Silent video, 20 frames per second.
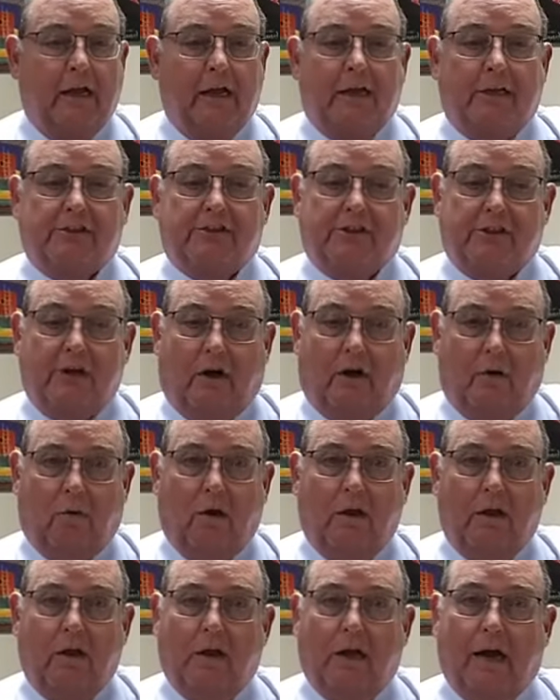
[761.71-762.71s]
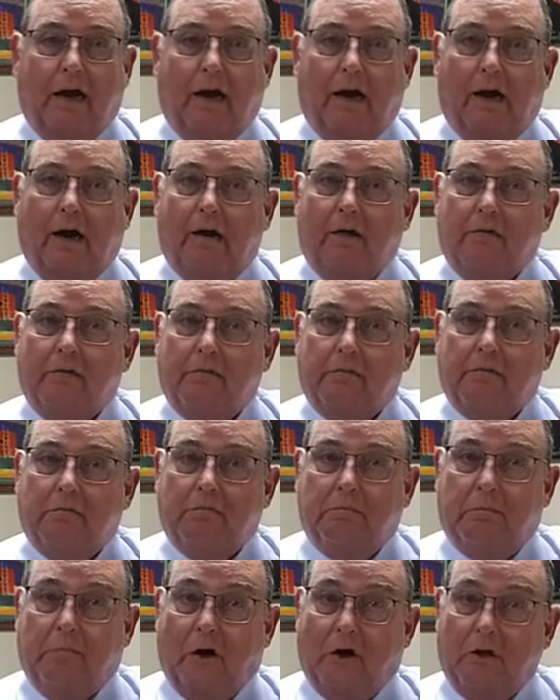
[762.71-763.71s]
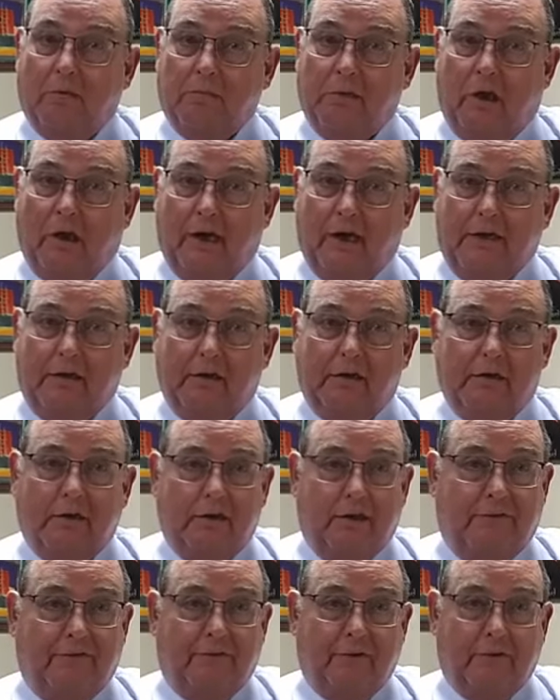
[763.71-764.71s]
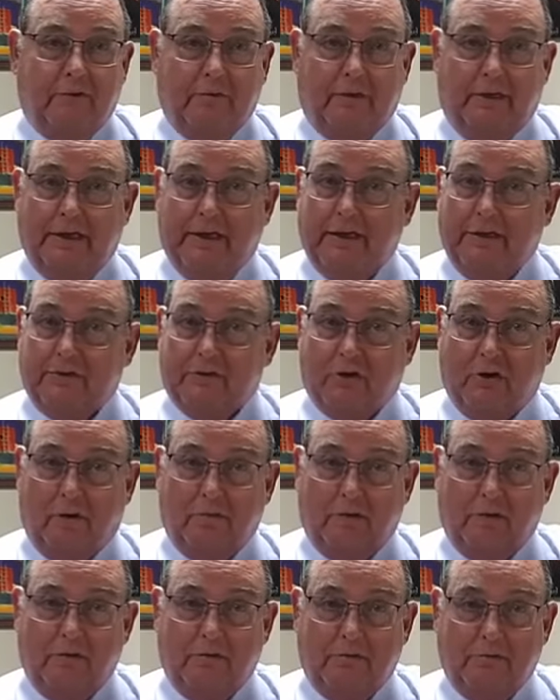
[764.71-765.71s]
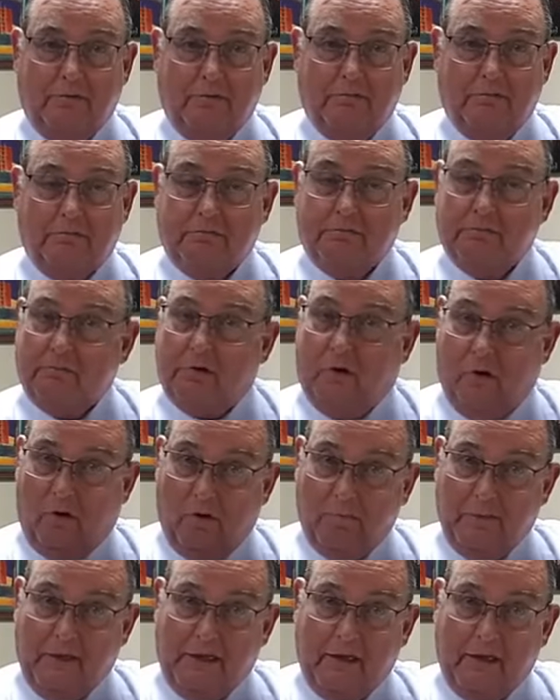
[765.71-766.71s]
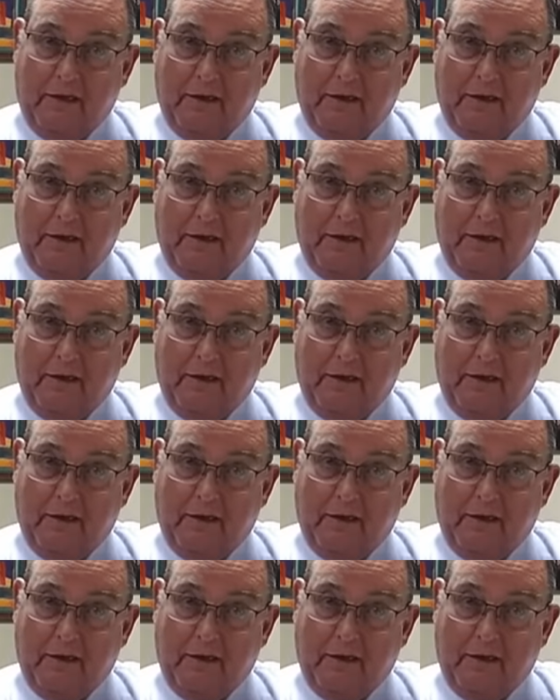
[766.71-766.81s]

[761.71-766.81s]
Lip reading: So, bottom line, if you get in trouble, call me.